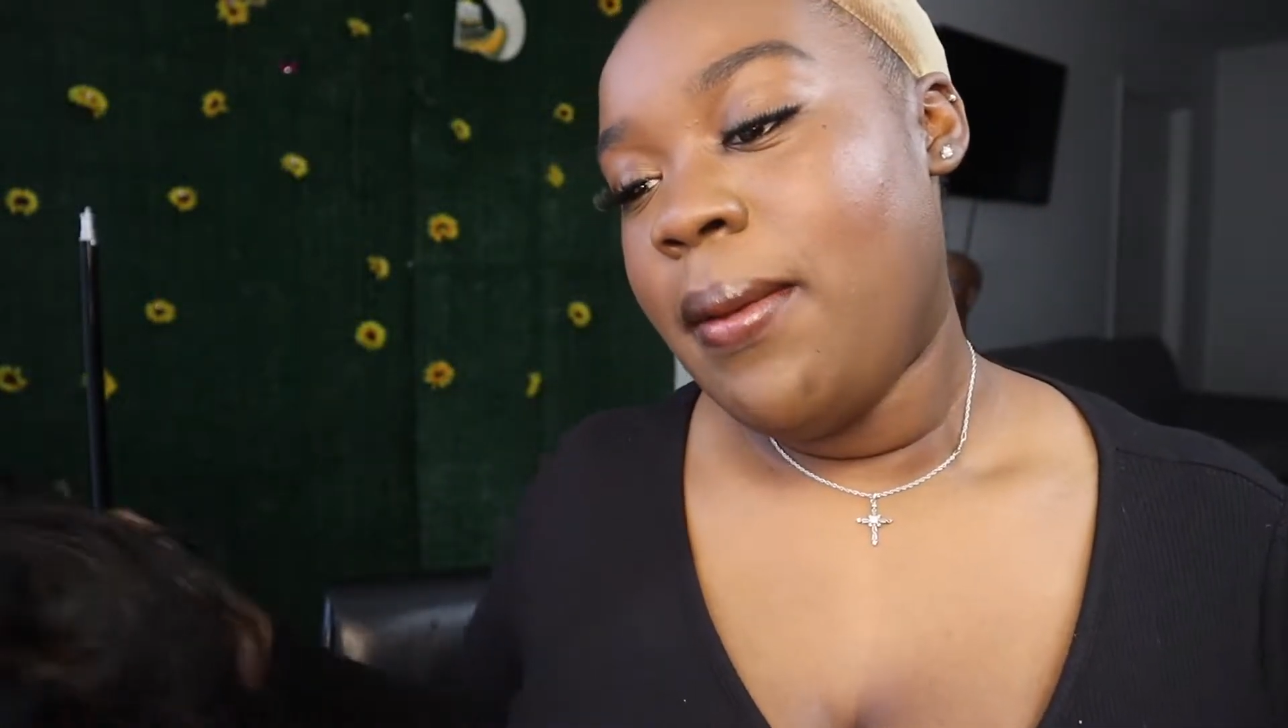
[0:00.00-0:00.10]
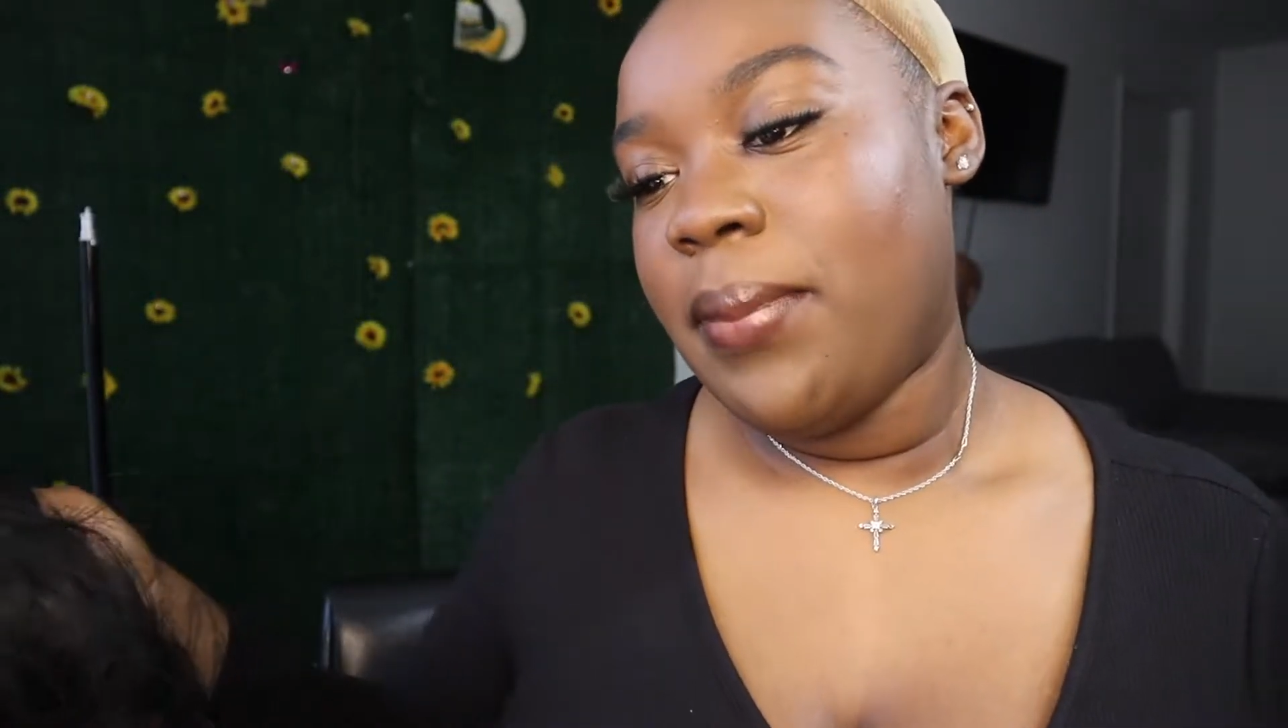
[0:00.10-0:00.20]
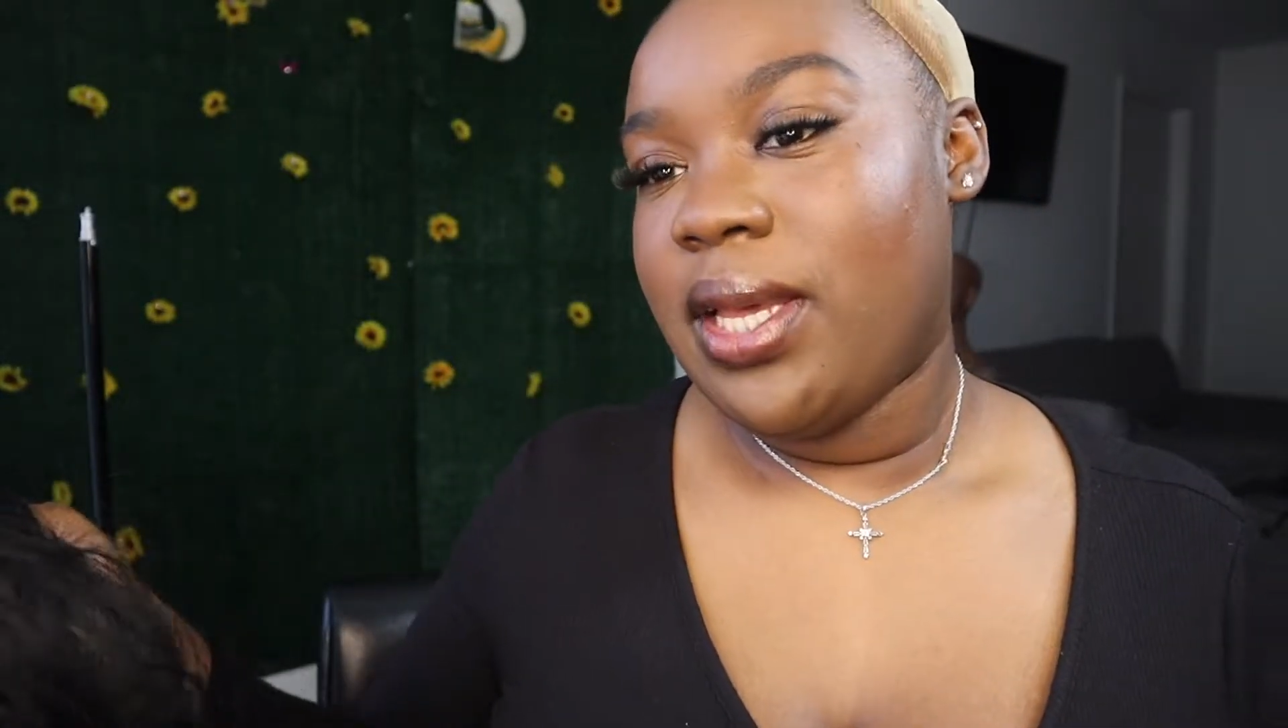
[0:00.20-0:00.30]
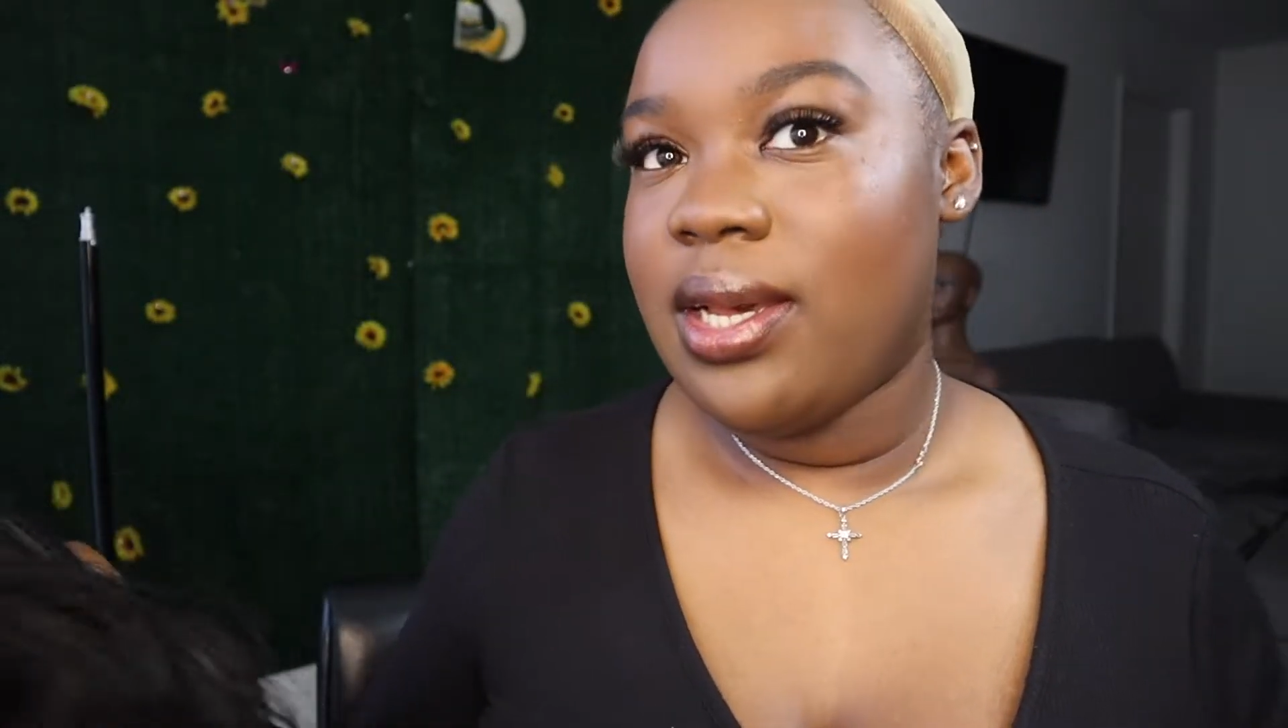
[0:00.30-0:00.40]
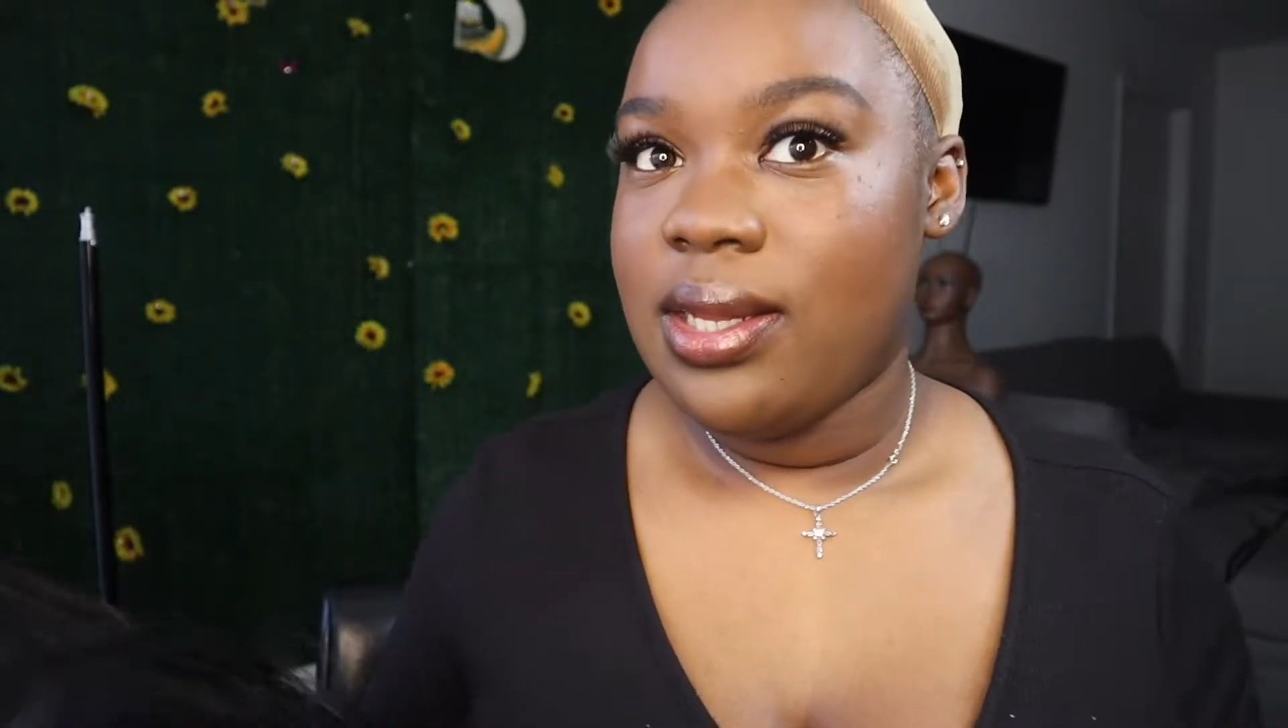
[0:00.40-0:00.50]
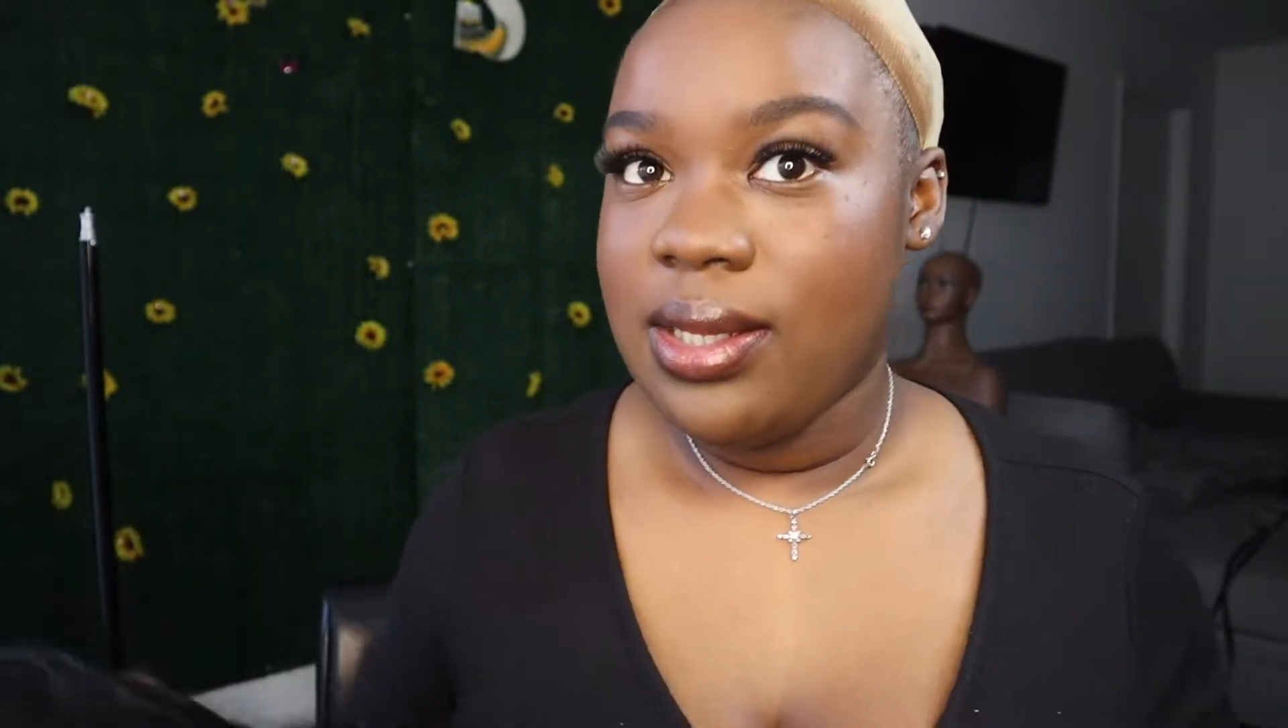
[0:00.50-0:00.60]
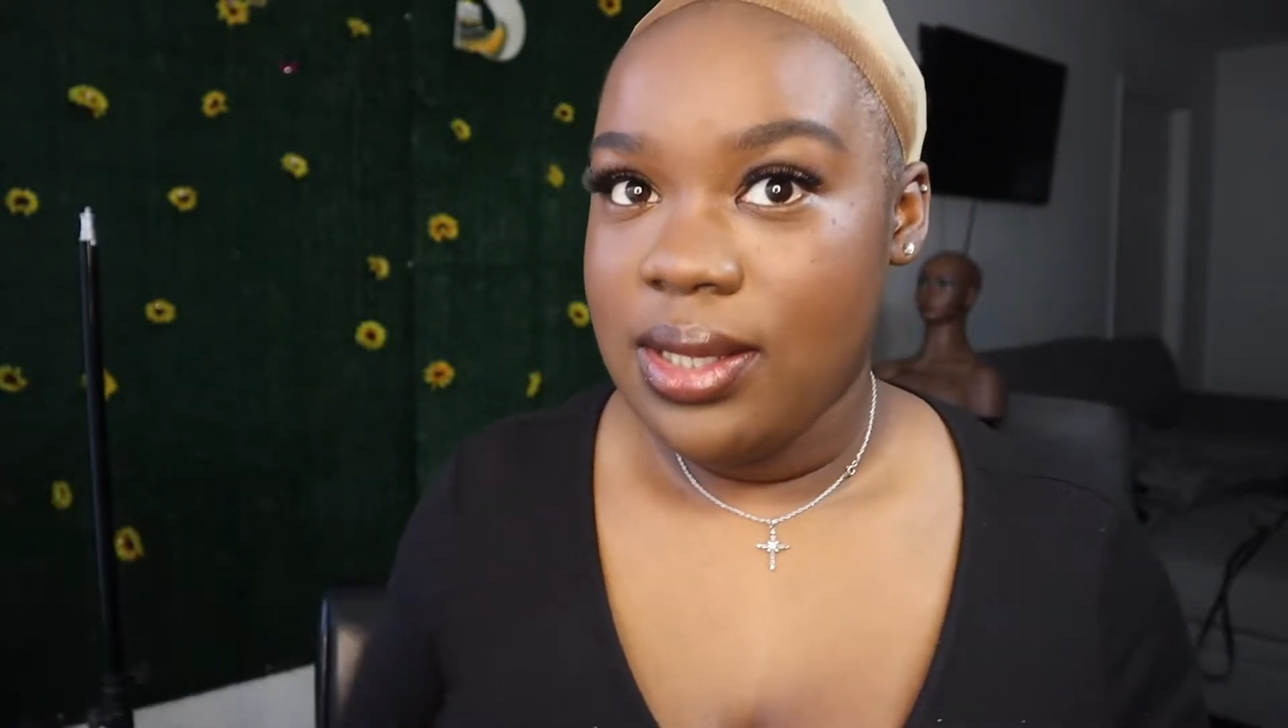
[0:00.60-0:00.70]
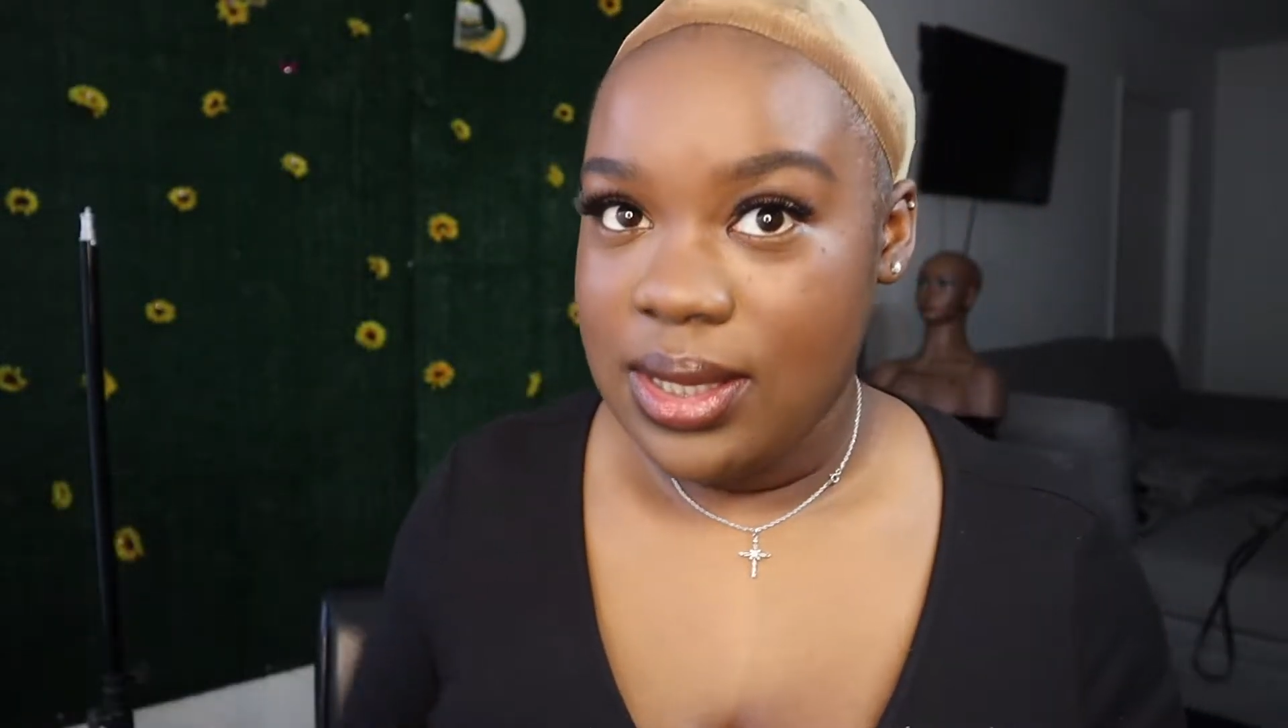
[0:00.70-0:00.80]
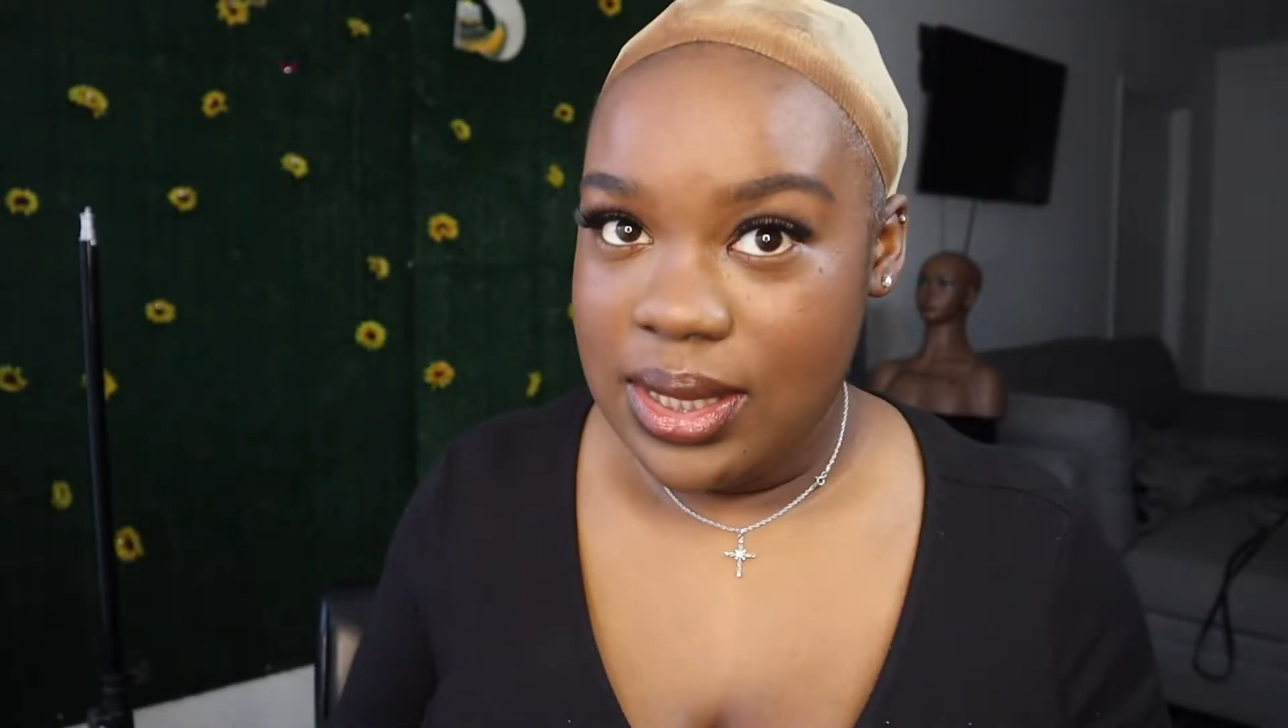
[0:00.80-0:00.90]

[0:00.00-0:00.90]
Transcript: because